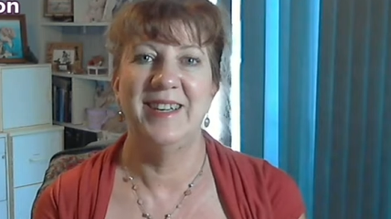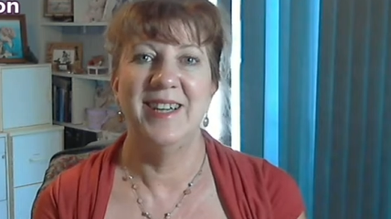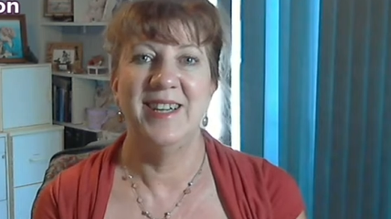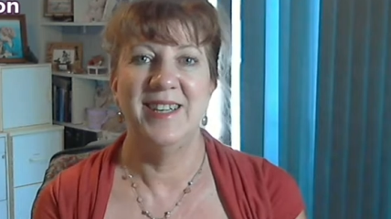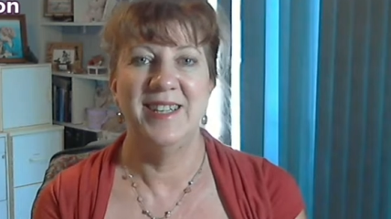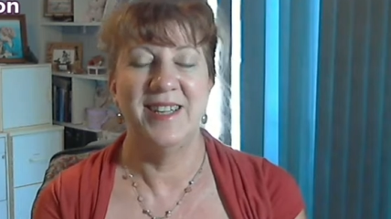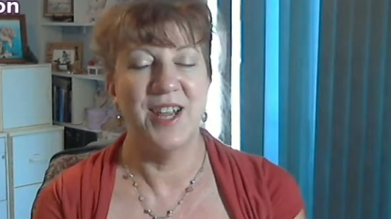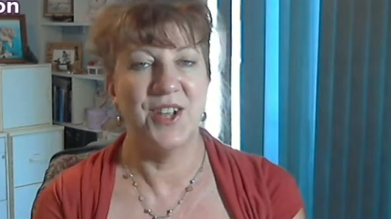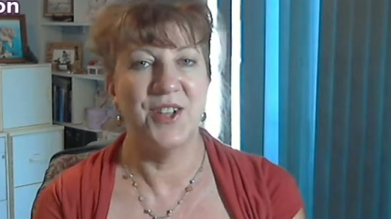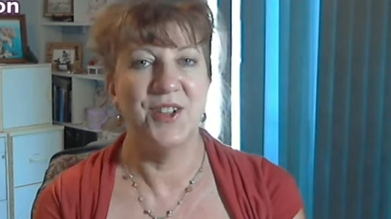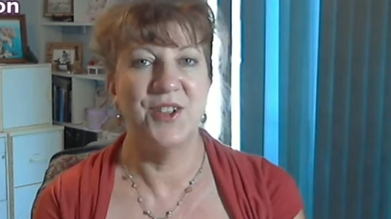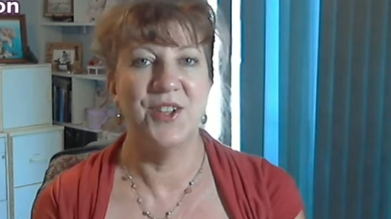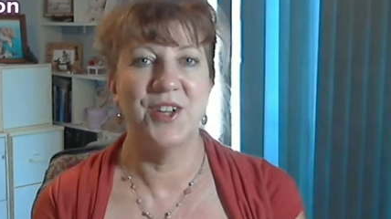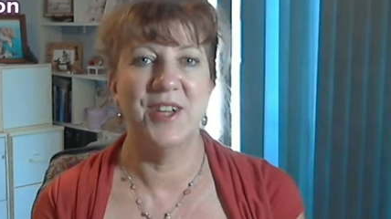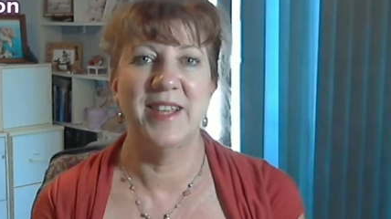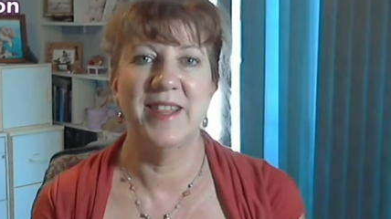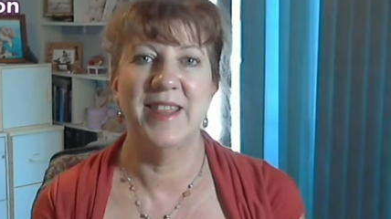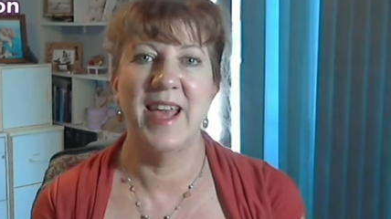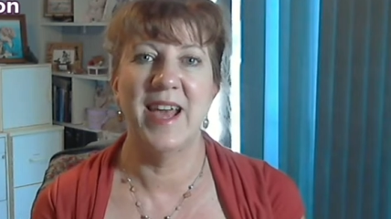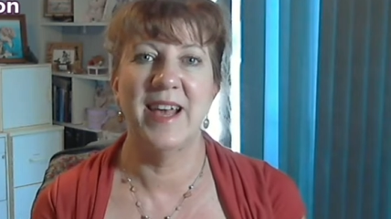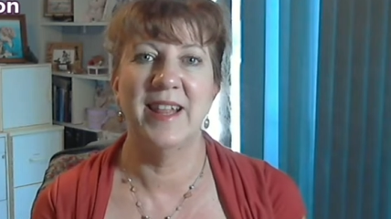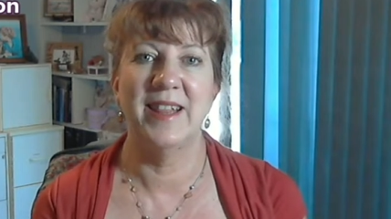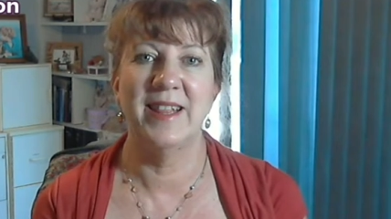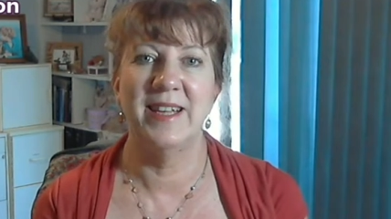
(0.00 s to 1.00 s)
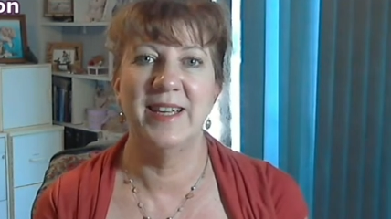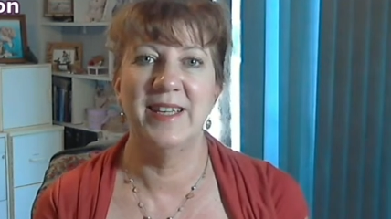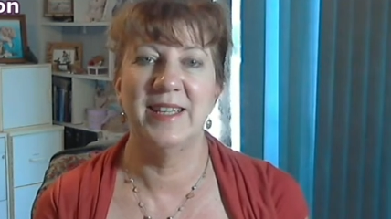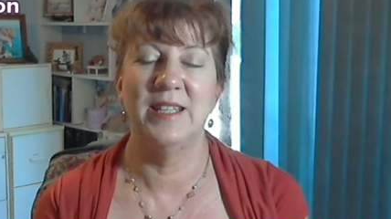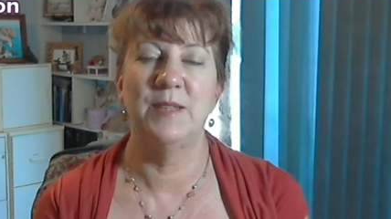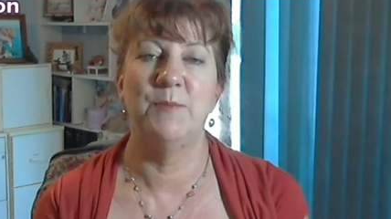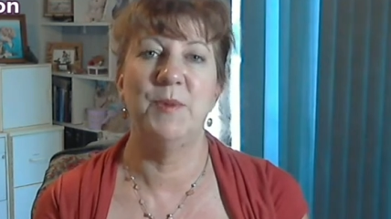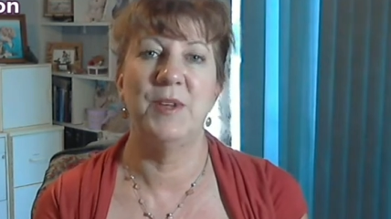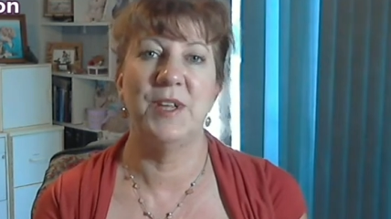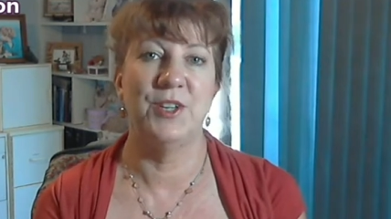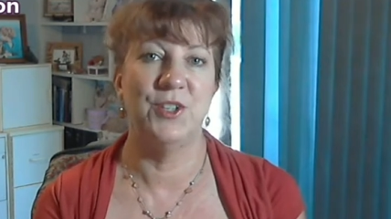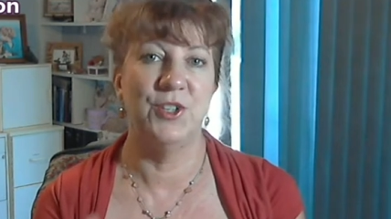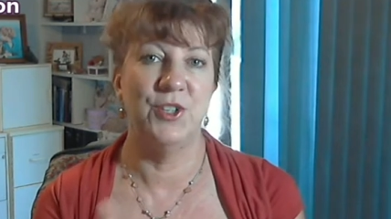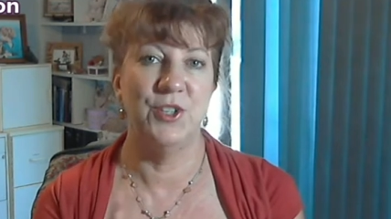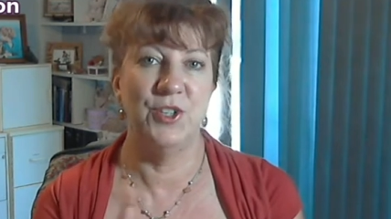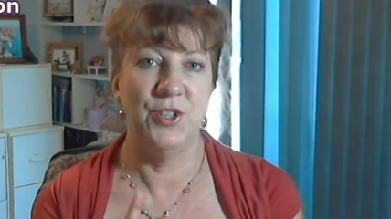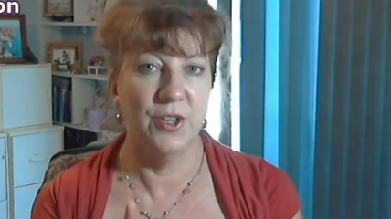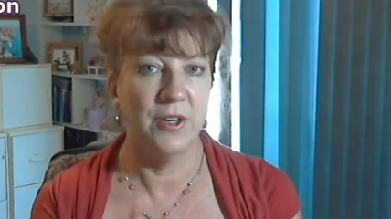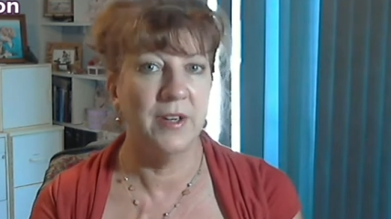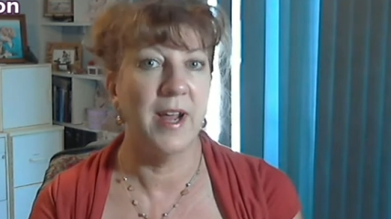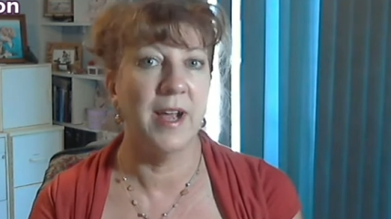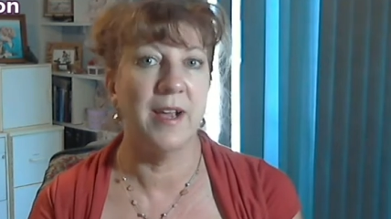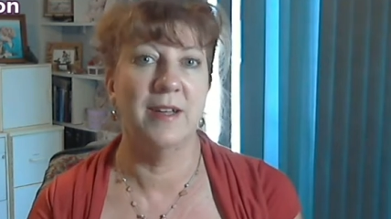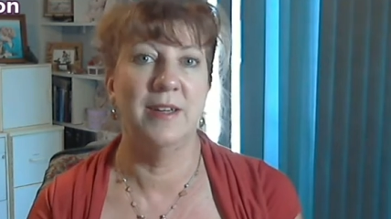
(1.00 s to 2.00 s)
take a look at that list because
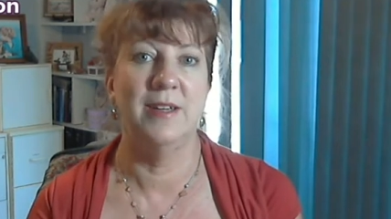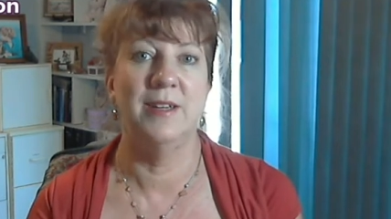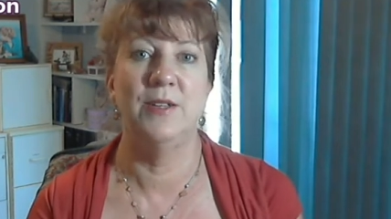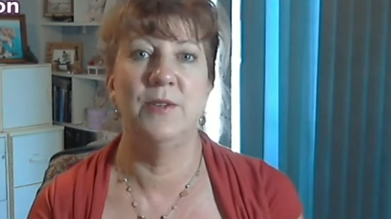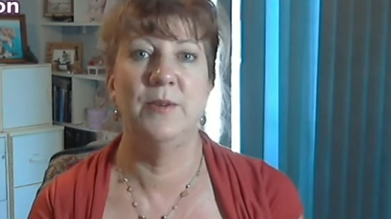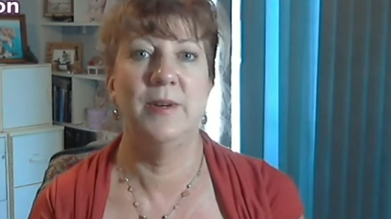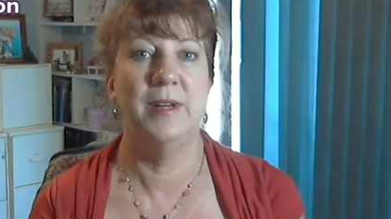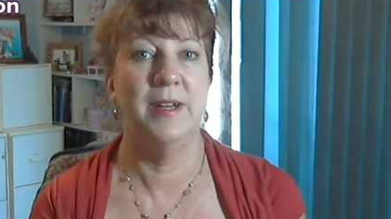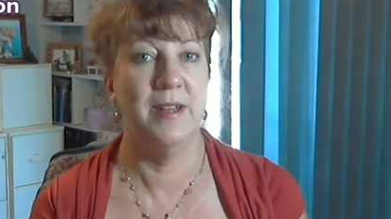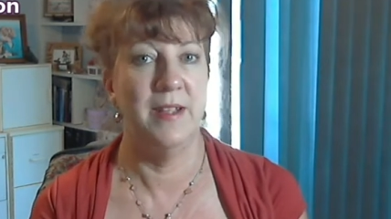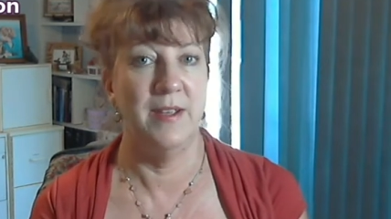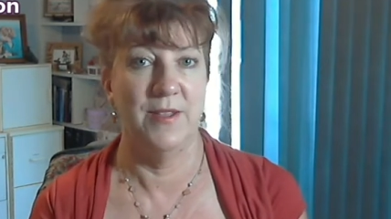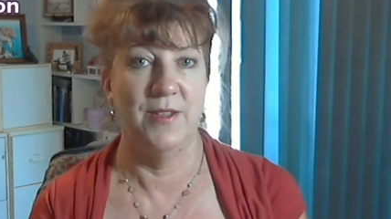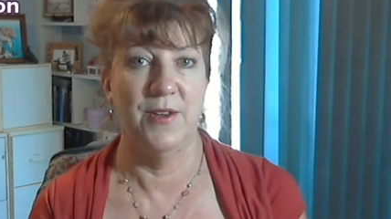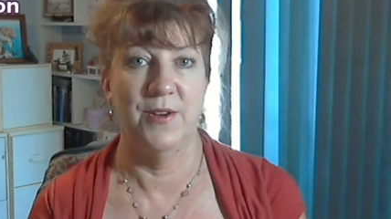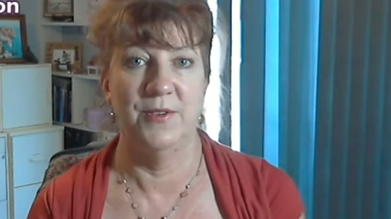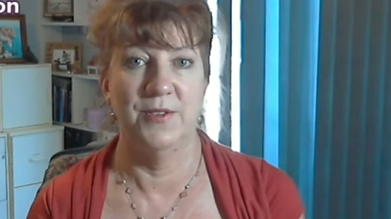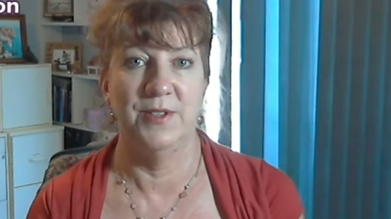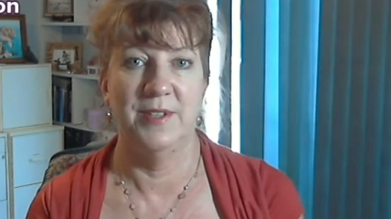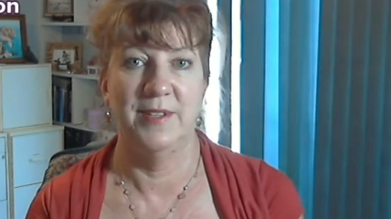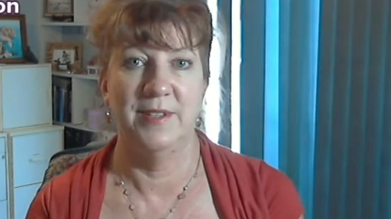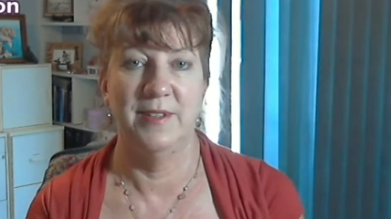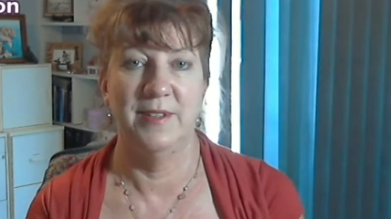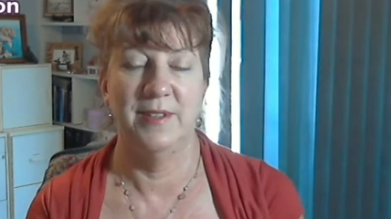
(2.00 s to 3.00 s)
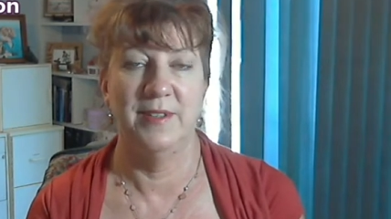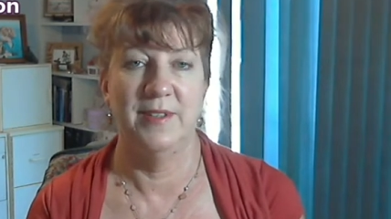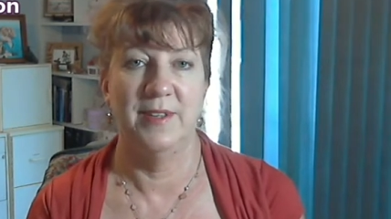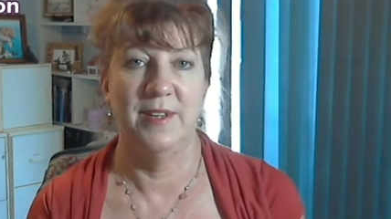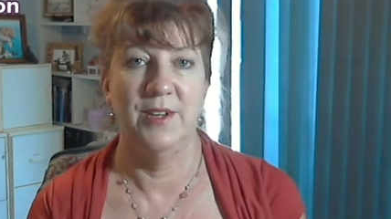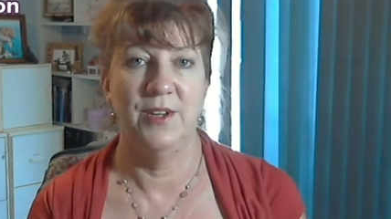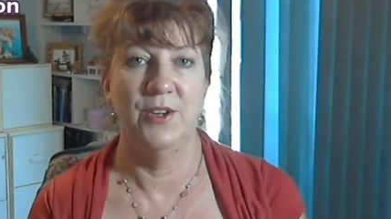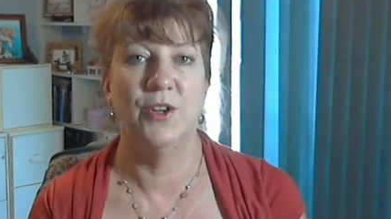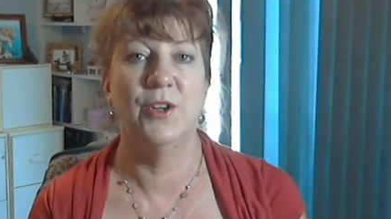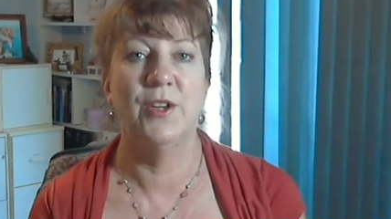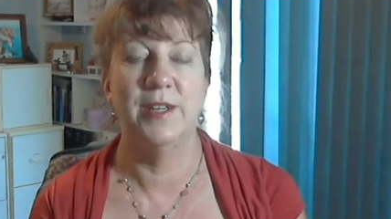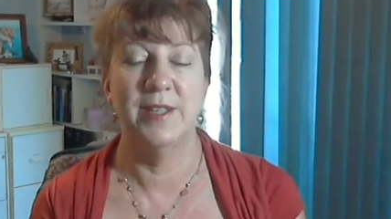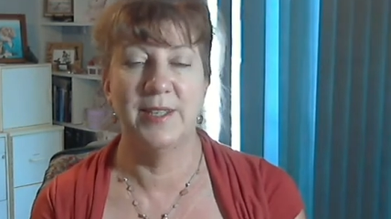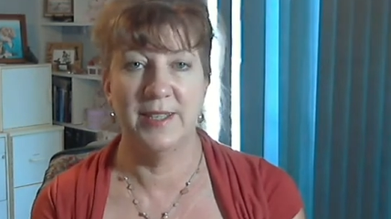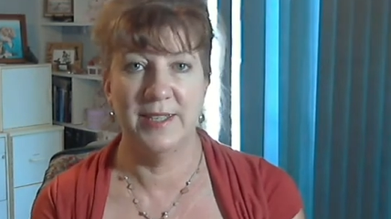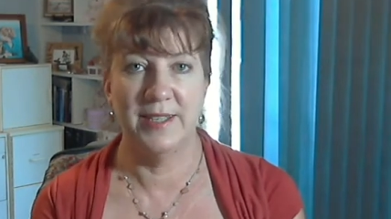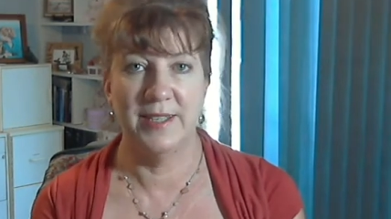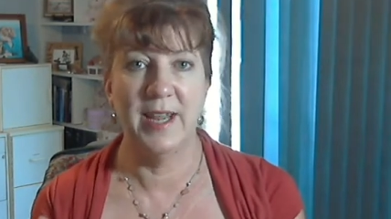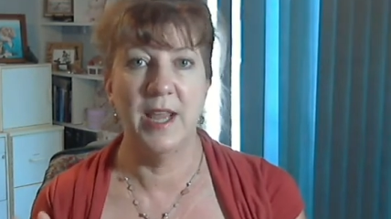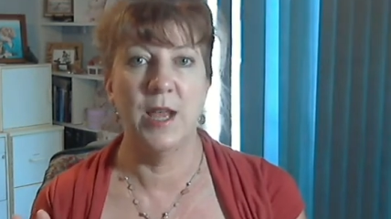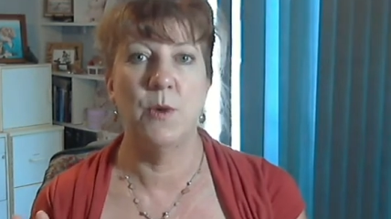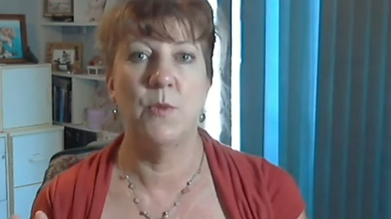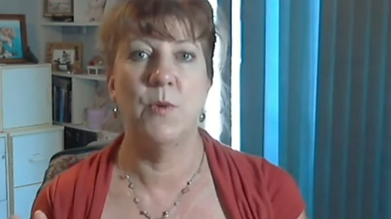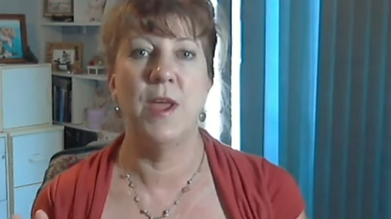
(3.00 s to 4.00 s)
you're not going to do any of those. You're going to
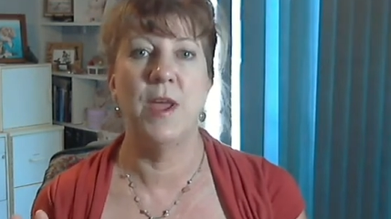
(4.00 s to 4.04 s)
stay away